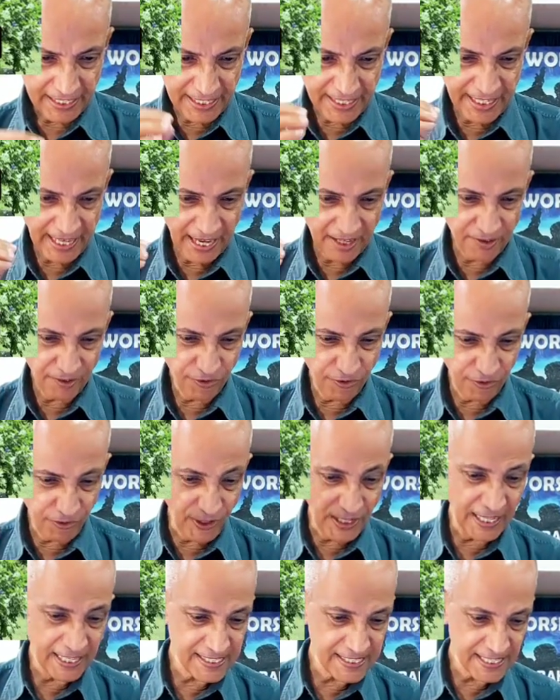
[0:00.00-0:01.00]
can
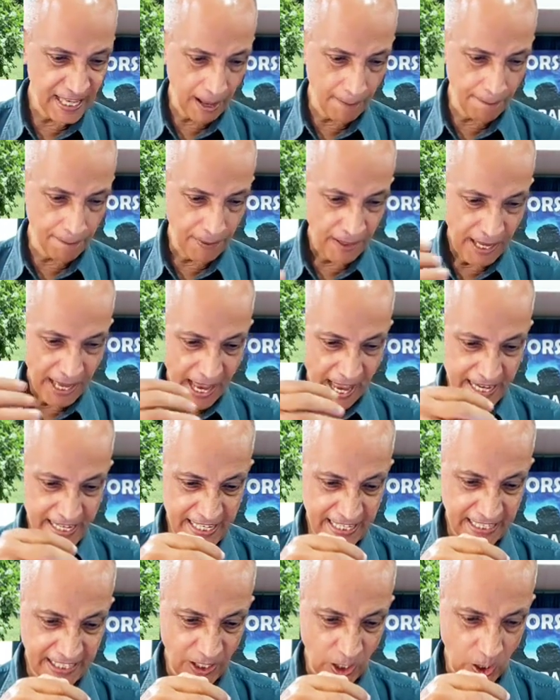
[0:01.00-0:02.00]
fill us up, and
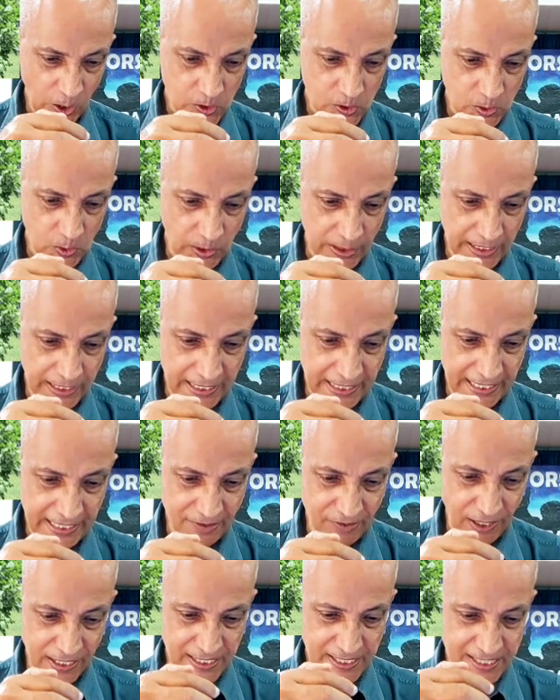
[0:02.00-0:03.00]
He can also
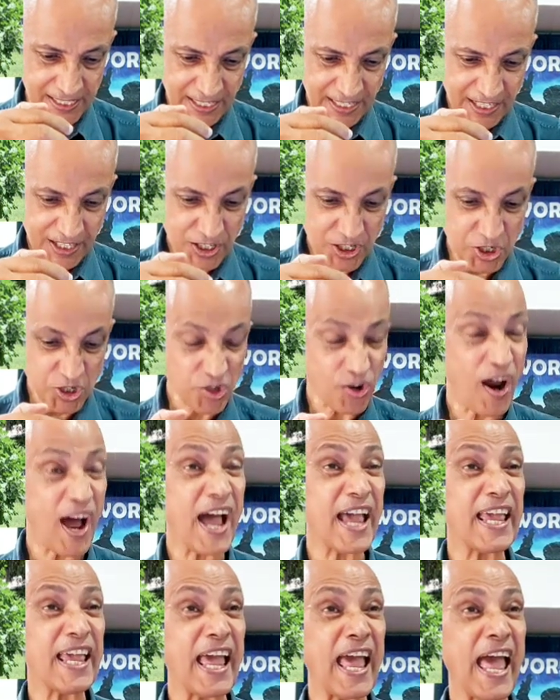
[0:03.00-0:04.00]
leave us
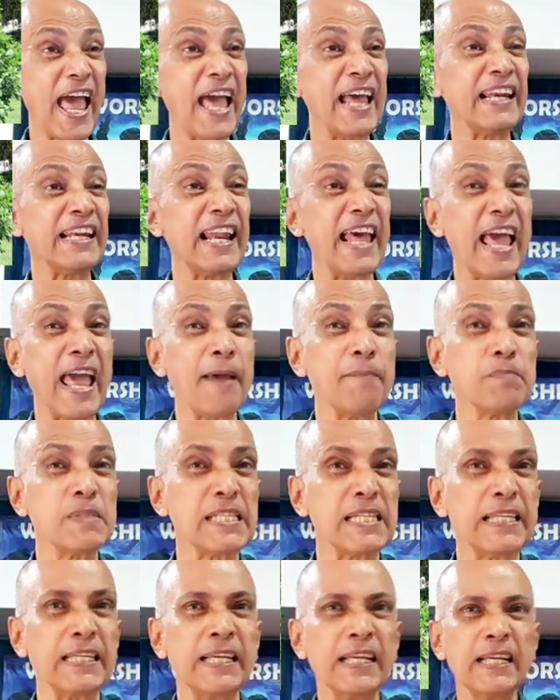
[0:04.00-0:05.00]
dry and
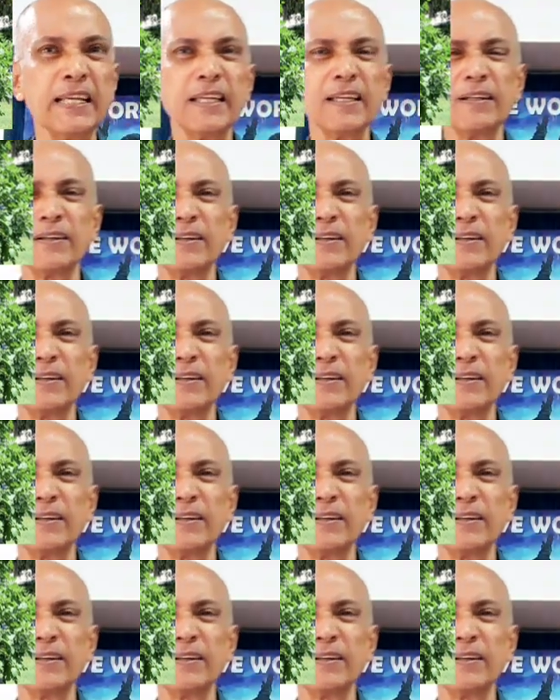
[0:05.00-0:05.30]
empty. You